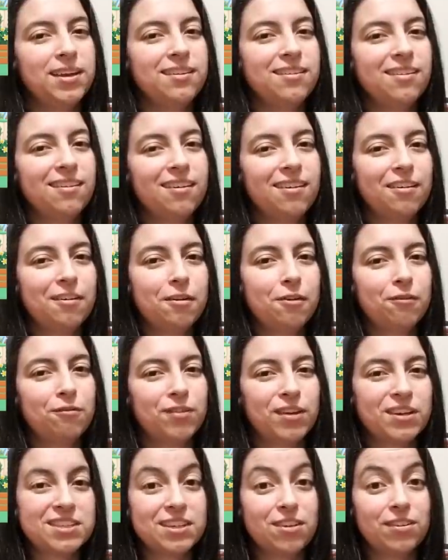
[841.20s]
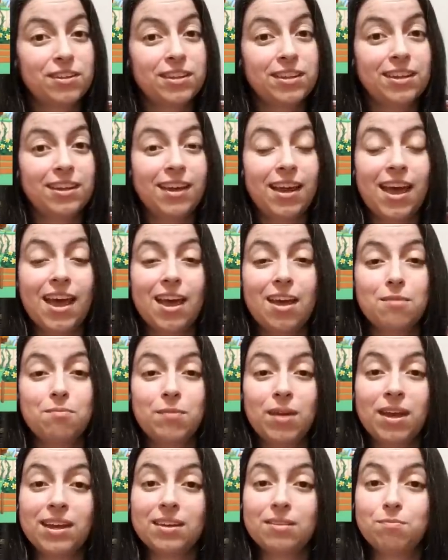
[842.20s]
in, fix everything,
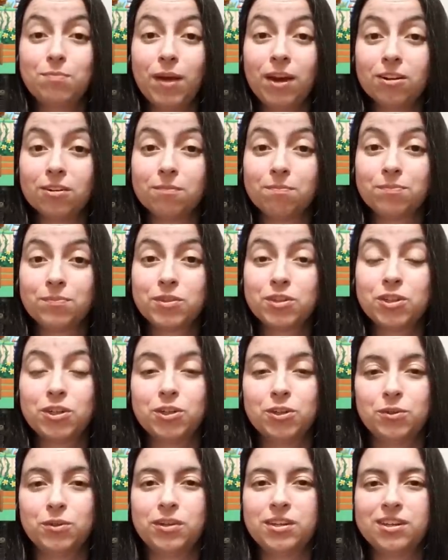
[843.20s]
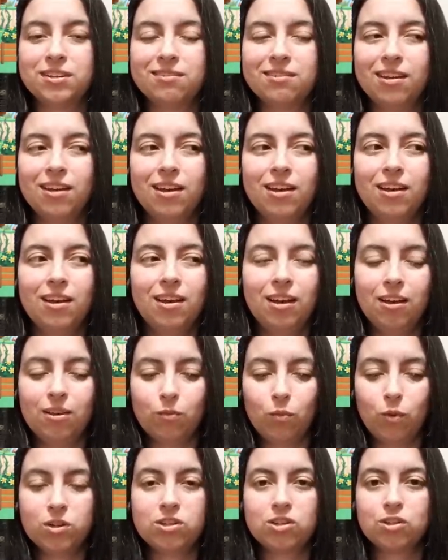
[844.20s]
and make it better. So you can
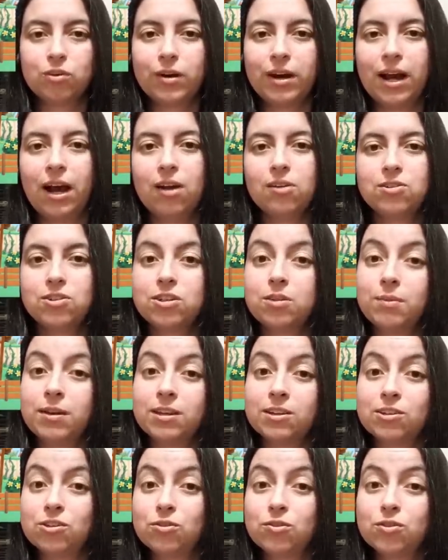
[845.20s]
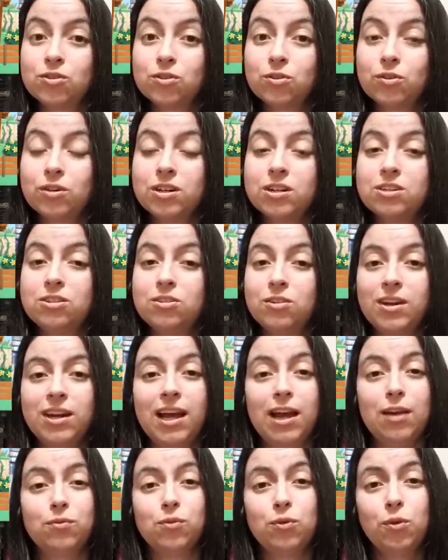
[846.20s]
a one-story house, you can make it 2 stories, you
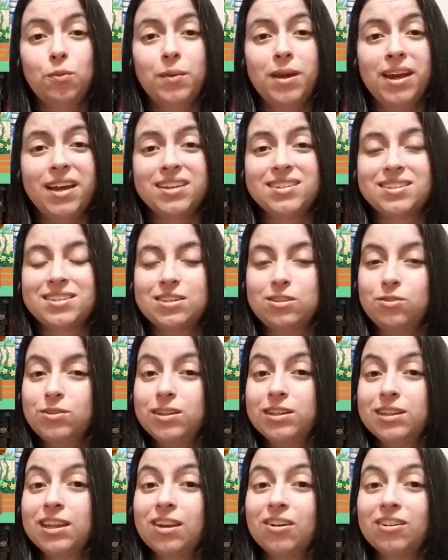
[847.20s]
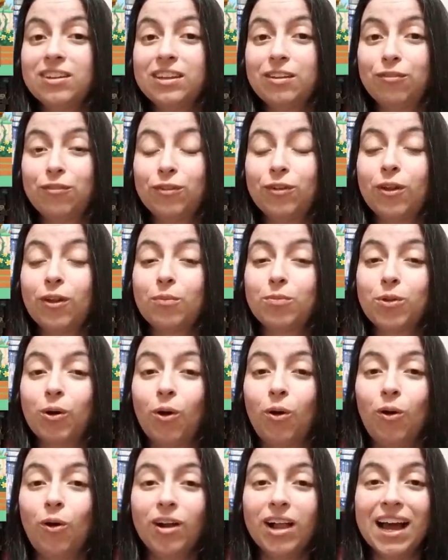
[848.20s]
can add roommates, you can literally fill up
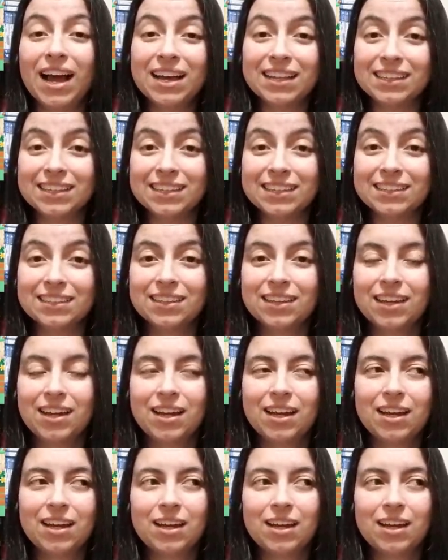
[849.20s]
the whole island.